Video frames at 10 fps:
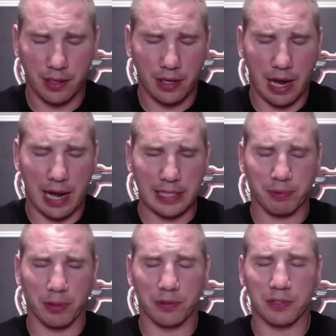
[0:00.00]

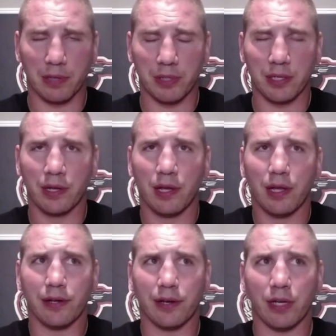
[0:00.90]
hospital or something,
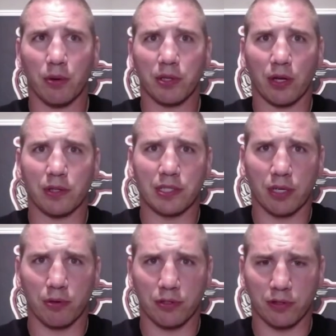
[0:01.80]
you're gonna deal with all these
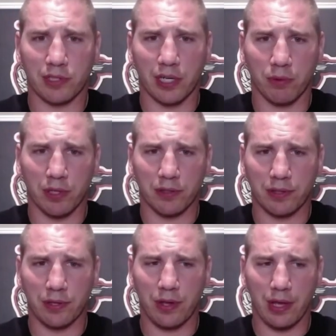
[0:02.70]
commercial
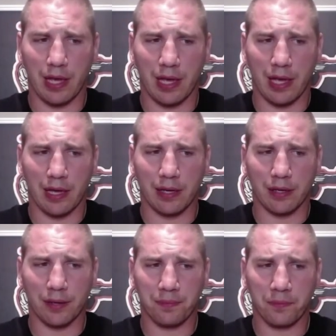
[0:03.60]
stairwells,
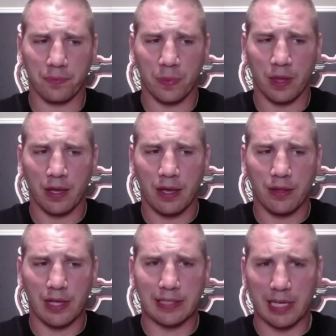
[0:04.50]
and
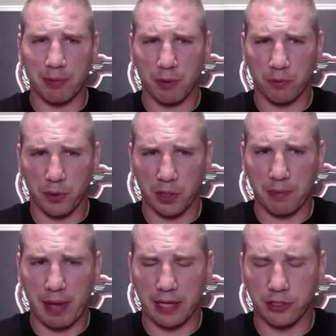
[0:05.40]
they tend to be really
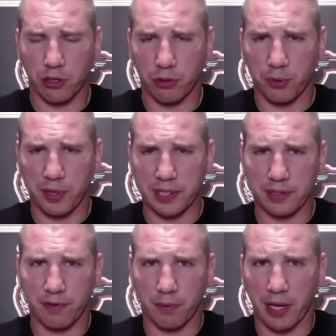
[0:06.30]
bad choke points
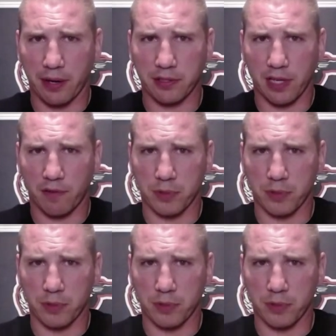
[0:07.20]
from an airsoft